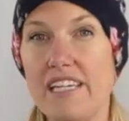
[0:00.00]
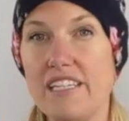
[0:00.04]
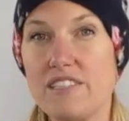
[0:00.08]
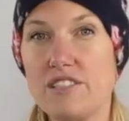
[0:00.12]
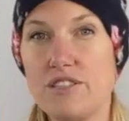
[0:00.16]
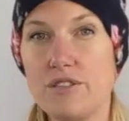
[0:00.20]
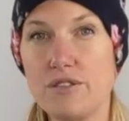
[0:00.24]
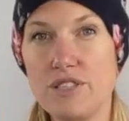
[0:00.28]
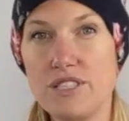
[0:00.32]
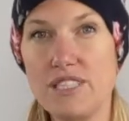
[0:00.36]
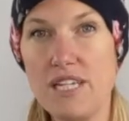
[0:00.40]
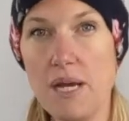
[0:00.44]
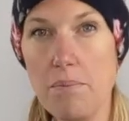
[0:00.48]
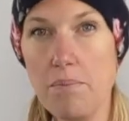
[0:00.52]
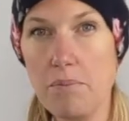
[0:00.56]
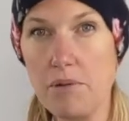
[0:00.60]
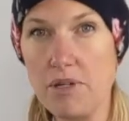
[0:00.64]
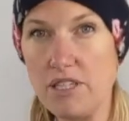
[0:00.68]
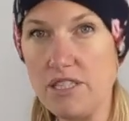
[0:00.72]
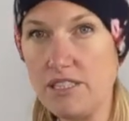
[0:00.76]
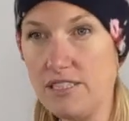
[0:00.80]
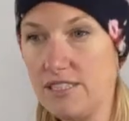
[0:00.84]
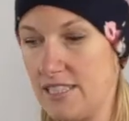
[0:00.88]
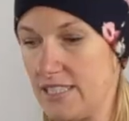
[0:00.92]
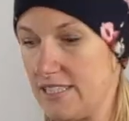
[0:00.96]
So
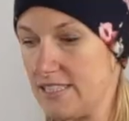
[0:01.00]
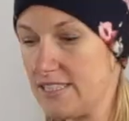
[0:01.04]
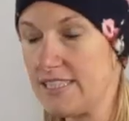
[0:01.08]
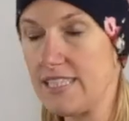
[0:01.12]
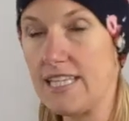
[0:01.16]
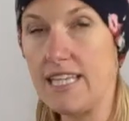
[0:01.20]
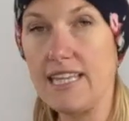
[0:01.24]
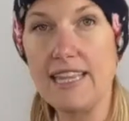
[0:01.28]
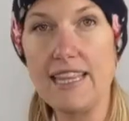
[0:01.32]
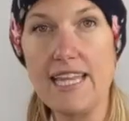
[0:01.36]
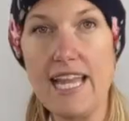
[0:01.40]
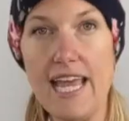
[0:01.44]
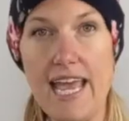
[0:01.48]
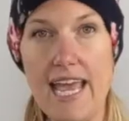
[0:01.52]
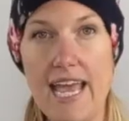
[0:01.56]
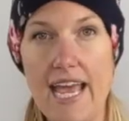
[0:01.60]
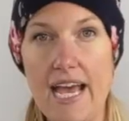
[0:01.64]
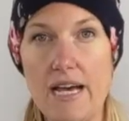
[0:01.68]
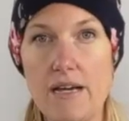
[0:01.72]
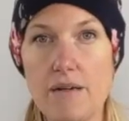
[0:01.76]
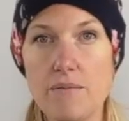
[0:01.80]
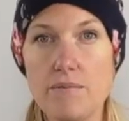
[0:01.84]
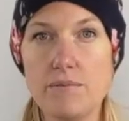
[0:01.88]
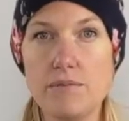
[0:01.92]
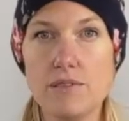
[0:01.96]
shepherds, it's the
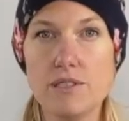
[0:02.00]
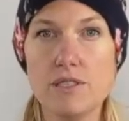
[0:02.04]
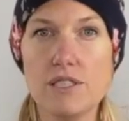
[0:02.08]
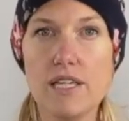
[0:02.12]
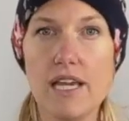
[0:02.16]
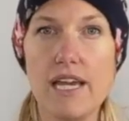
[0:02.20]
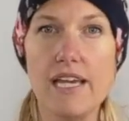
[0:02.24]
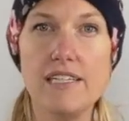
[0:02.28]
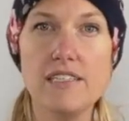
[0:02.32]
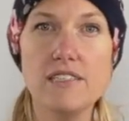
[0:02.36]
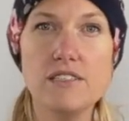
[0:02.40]
lambs, okay?